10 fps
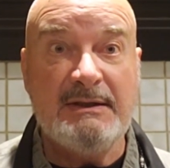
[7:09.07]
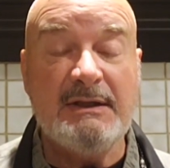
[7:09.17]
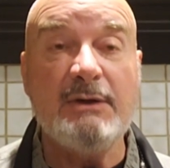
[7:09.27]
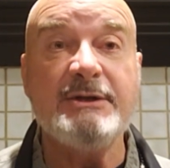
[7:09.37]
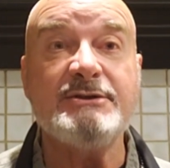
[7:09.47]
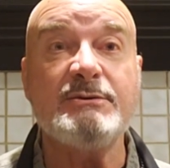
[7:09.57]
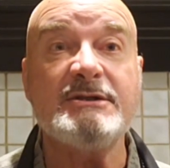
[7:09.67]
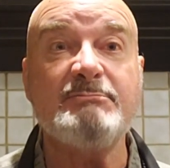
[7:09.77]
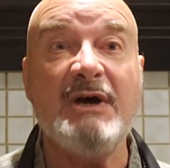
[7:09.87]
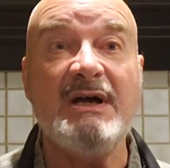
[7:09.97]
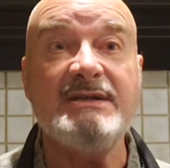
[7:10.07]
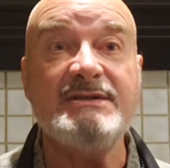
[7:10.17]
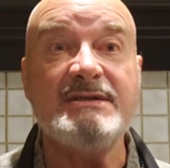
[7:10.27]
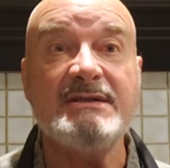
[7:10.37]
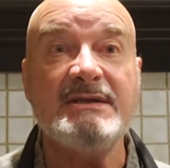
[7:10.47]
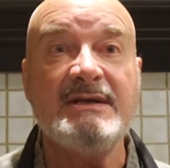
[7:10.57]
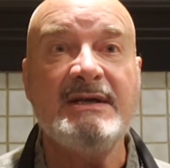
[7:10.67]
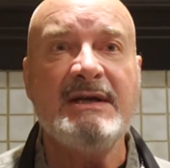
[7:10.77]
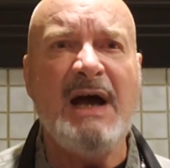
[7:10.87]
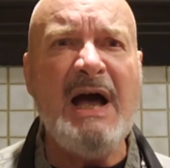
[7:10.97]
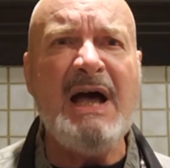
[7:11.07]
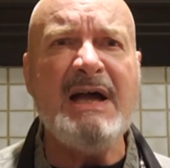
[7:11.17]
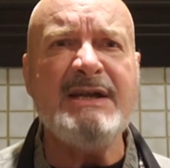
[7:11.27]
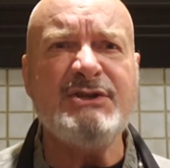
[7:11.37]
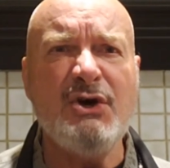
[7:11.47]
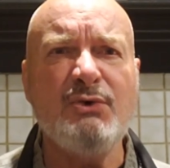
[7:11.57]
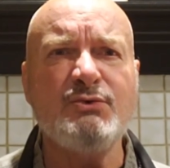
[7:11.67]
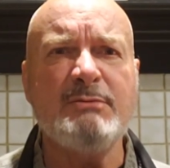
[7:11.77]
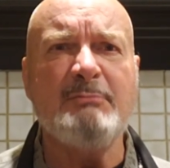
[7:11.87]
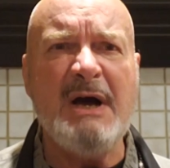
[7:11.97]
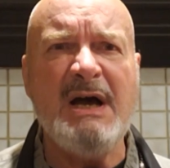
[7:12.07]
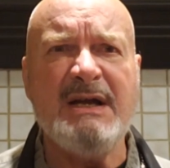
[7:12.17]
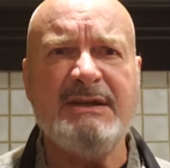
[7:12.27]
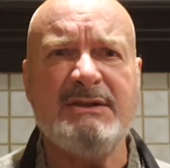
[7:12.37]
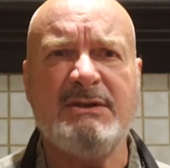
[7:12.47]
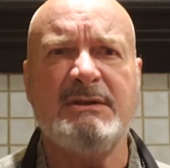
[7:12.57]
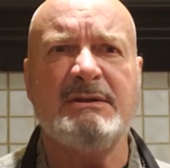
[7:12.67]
Chloe's response, I don't mind.